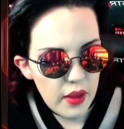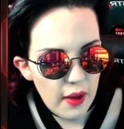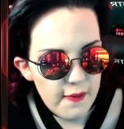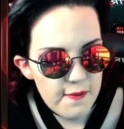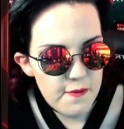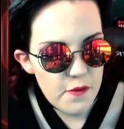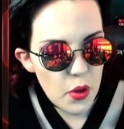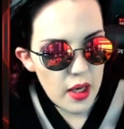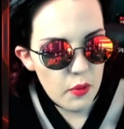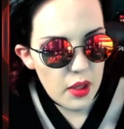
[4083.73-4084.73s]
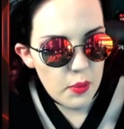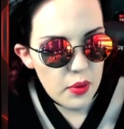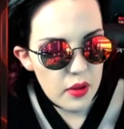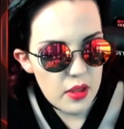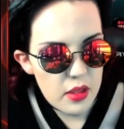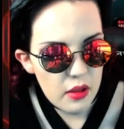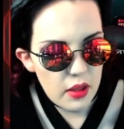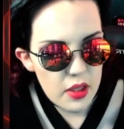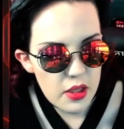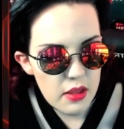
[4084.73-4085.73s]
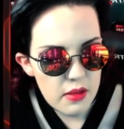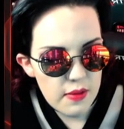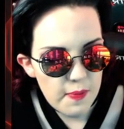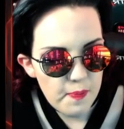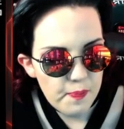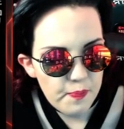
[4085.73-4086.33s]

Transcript: What the frick would I put this under? Headshots?